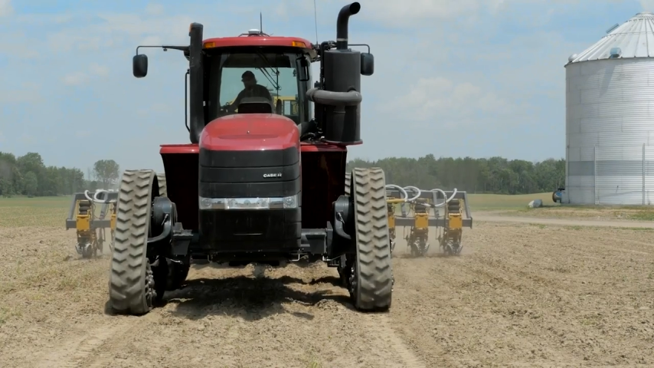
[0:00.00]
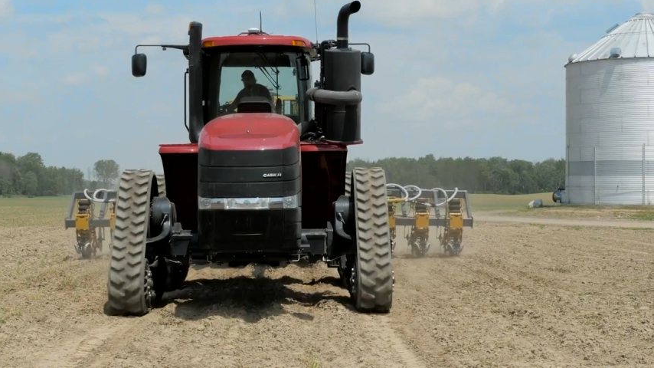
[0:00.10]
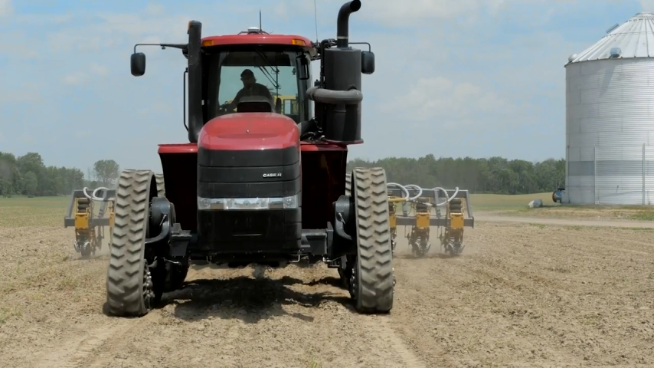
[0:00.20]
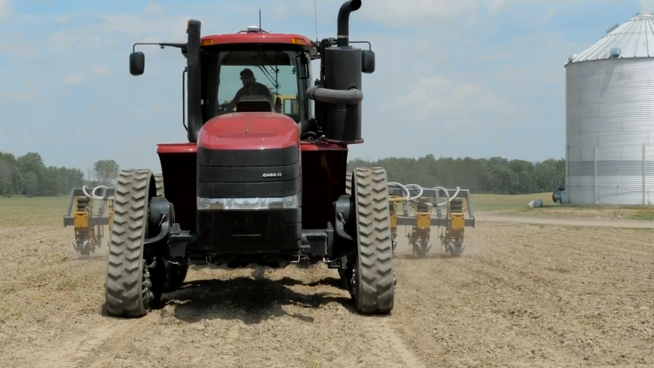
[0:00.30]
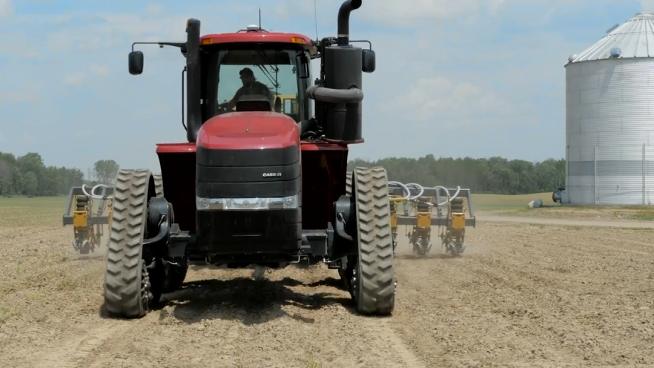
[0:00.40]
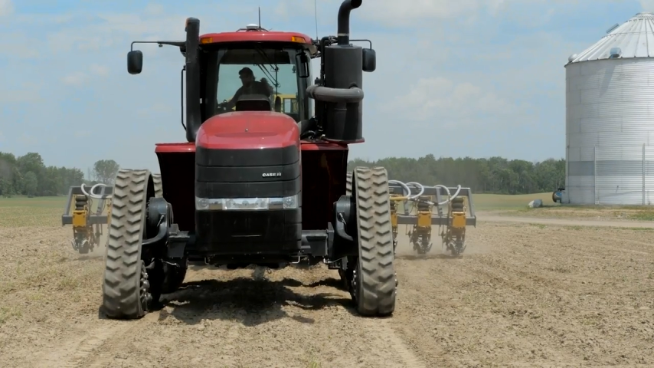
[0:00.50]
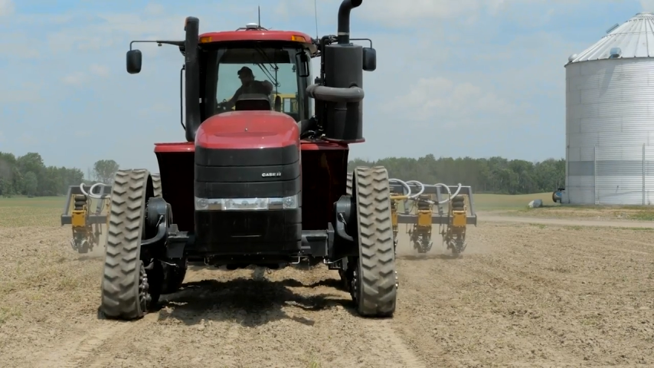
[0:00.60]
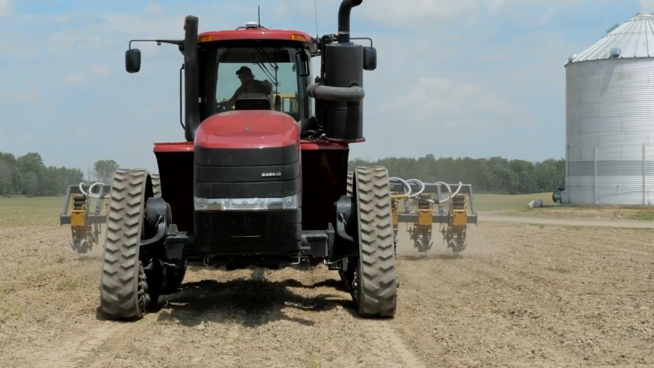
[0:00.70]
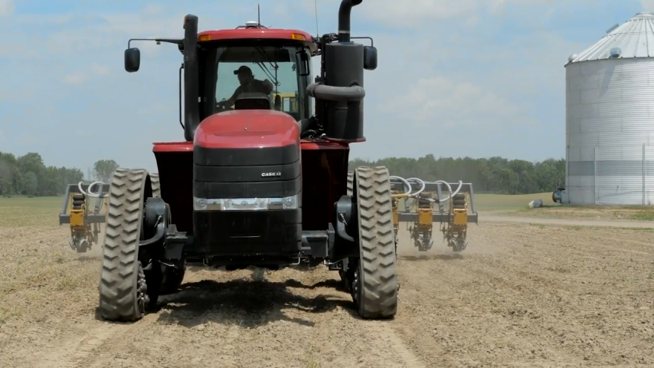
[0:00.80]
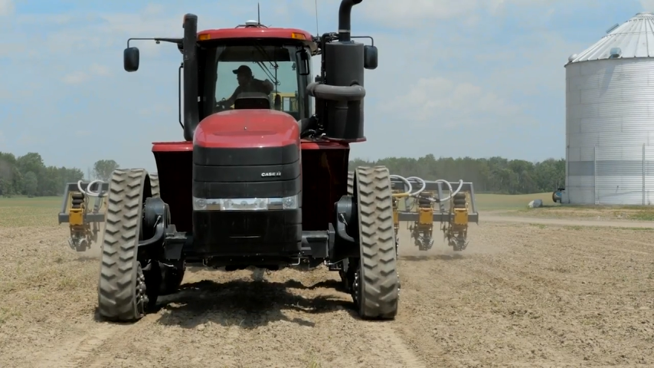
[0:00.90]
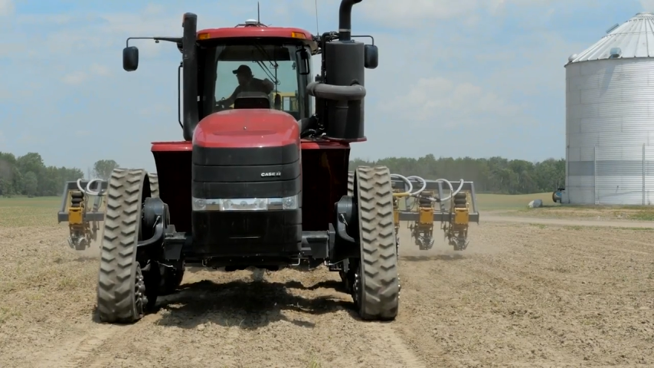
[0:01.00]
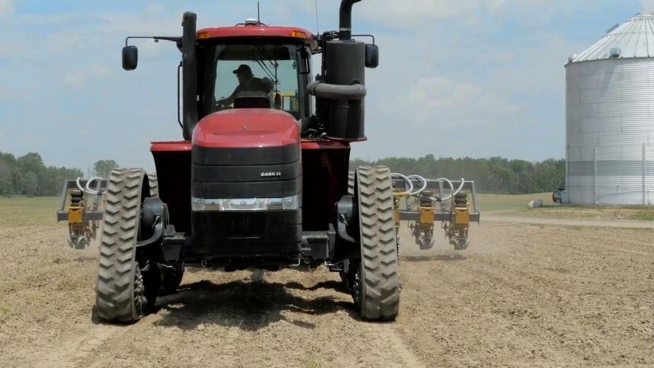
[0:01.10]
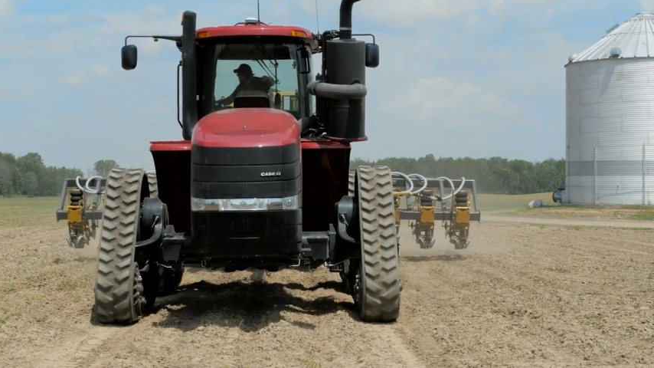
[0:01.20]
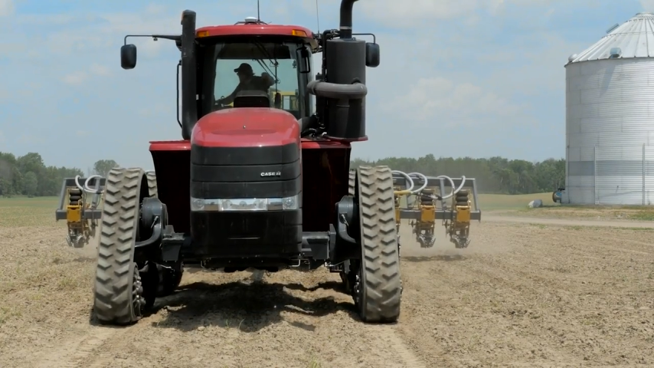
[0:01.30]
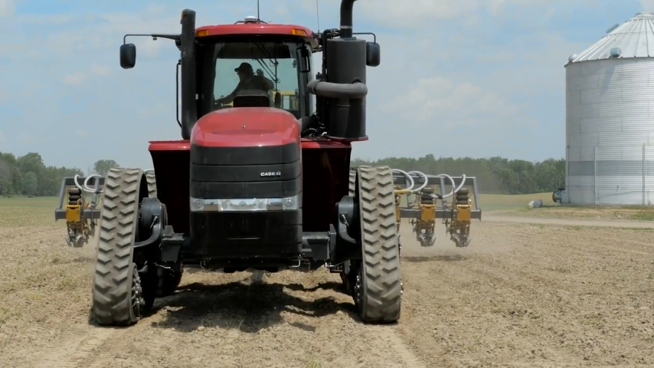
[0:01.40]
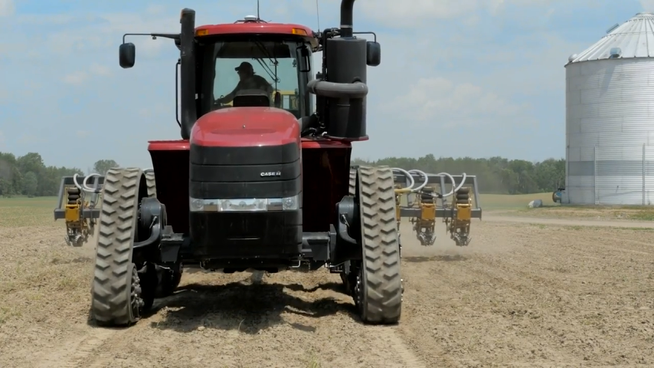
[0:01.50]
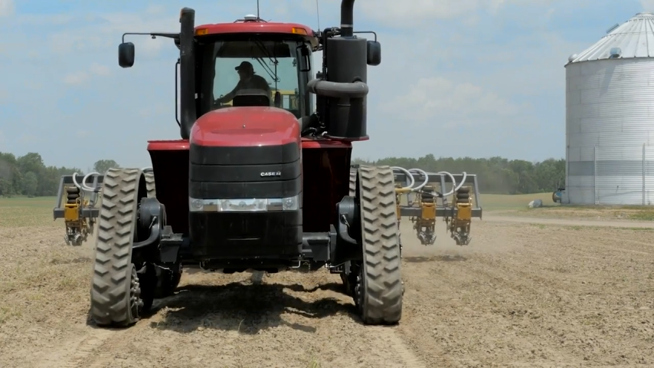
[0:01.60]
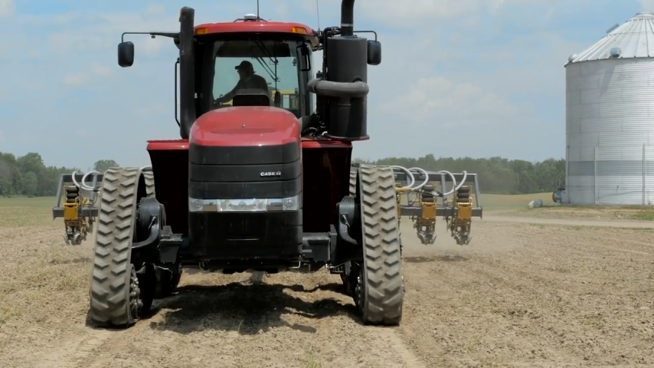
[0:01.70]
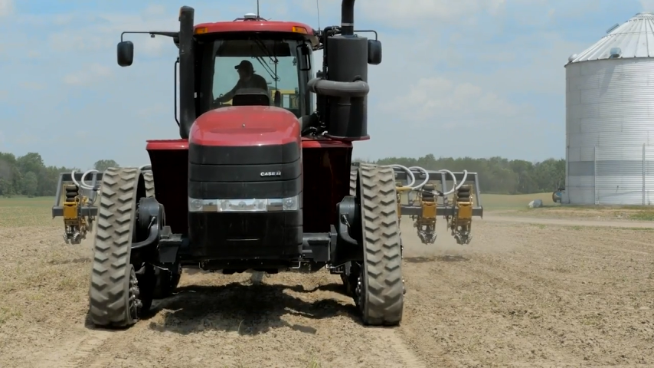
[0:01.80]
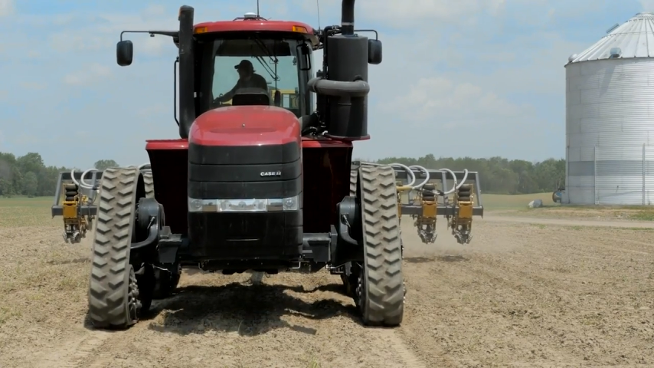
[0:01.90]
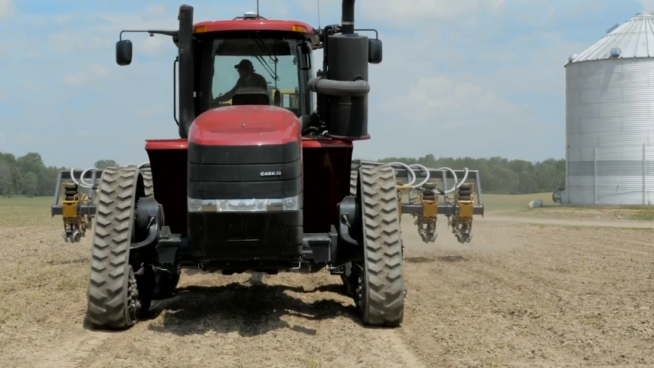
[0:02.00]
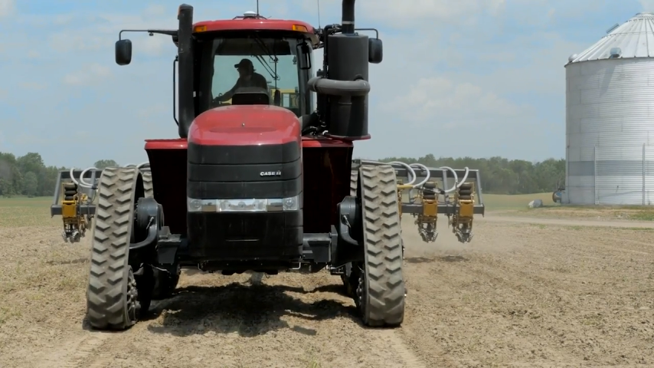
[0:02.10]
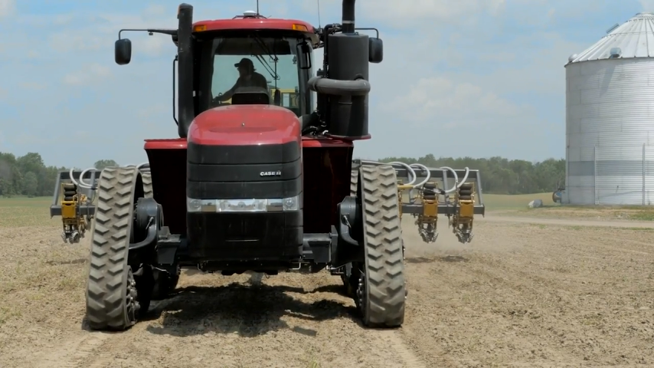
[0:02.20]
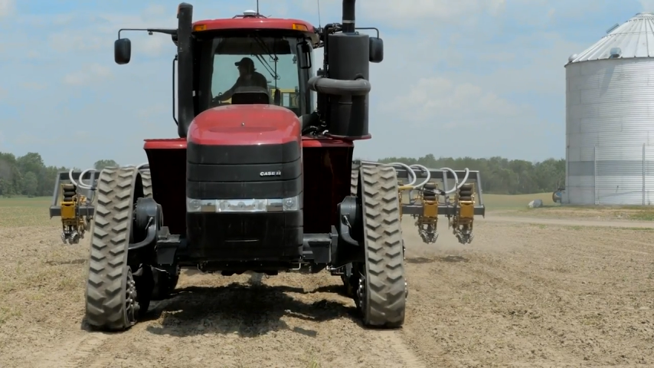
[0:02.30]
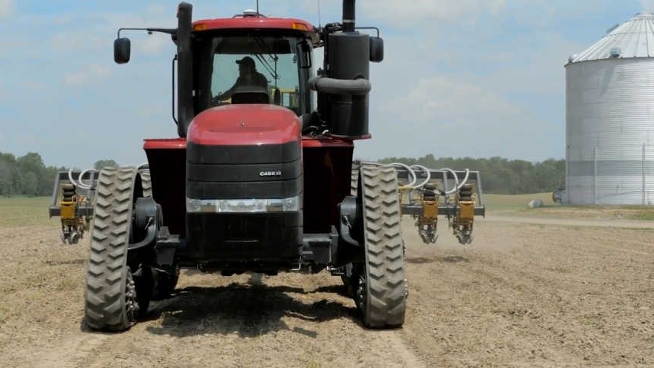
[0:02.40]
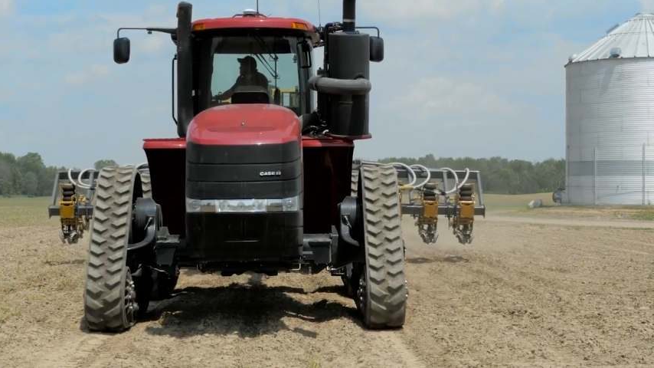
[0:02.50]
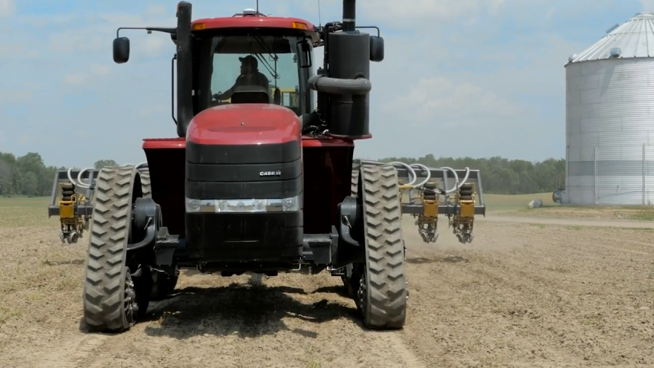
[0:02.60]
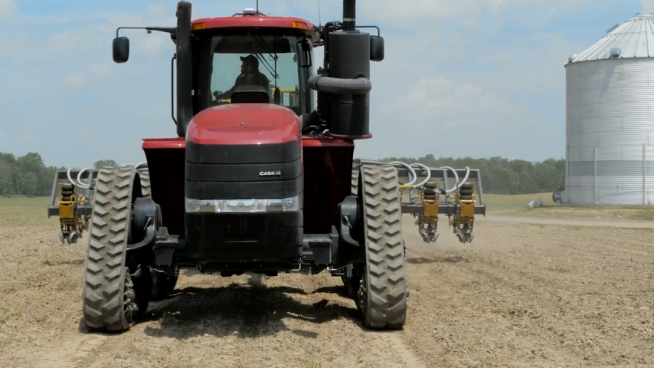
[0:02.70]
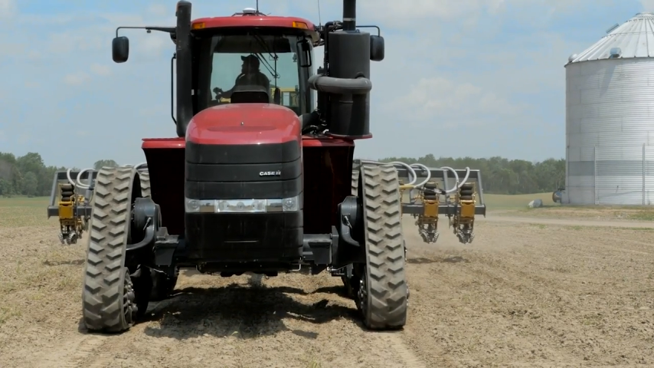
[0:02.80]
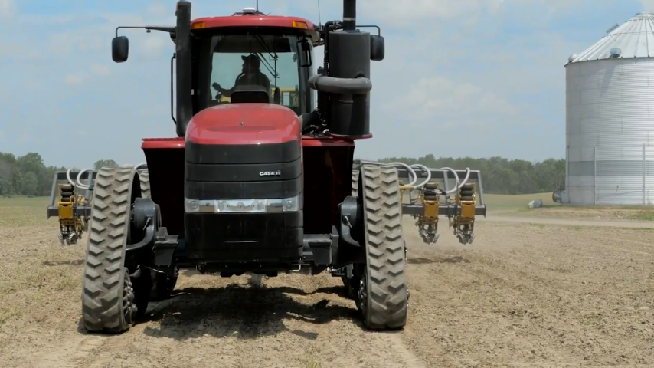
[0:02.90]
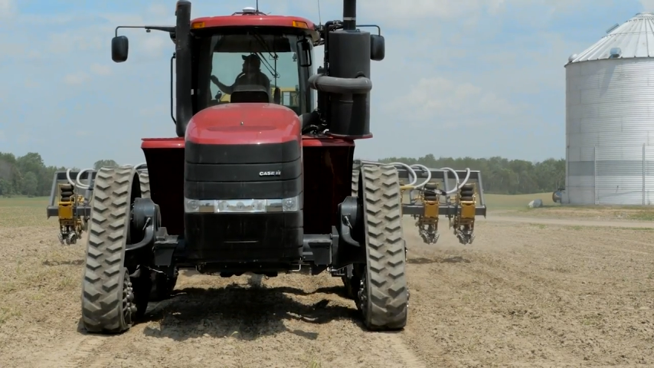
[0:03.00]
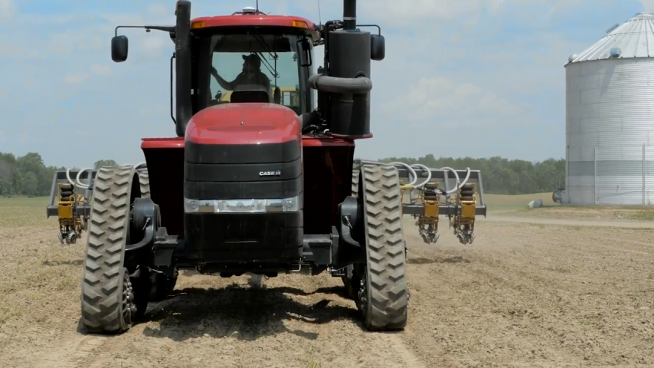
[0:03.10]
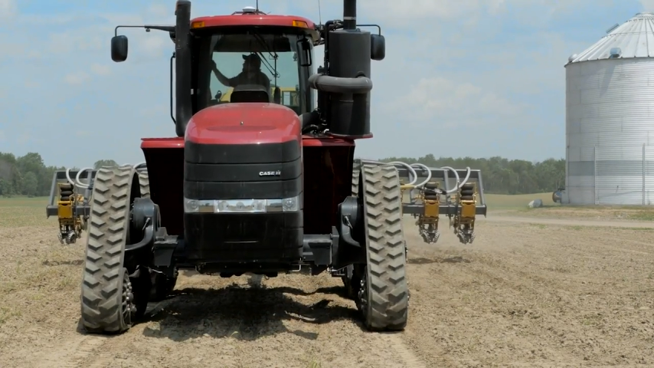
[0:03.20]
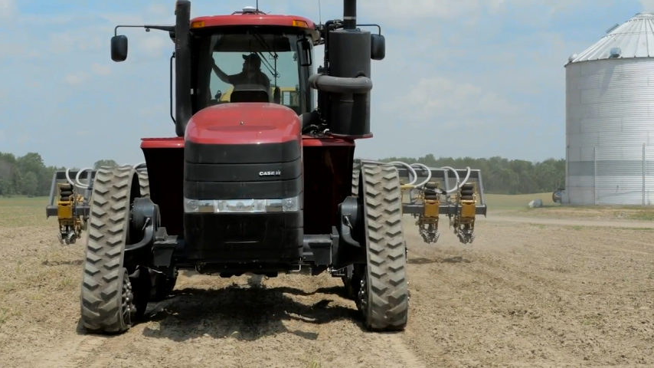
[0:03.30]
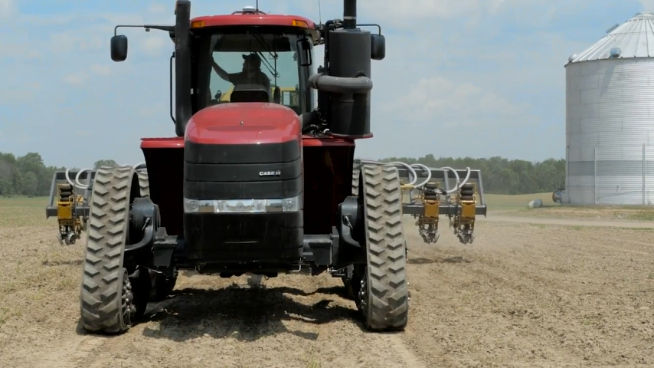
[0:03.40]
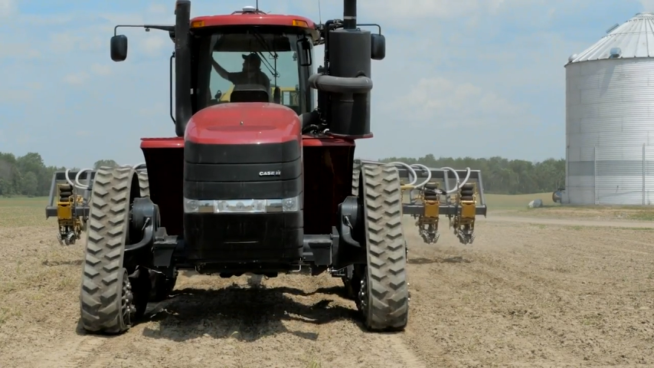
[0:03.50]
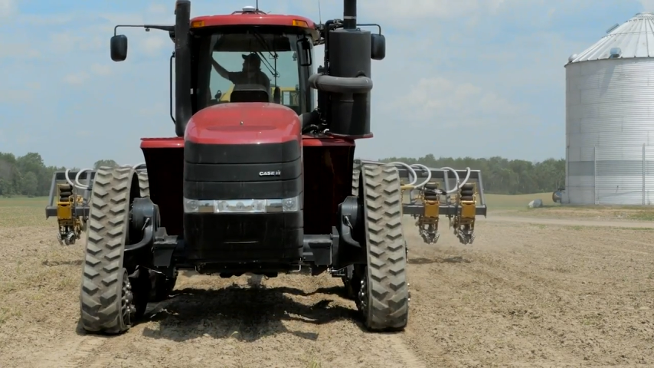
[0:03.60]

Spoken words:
Nobody's mouth can be seen.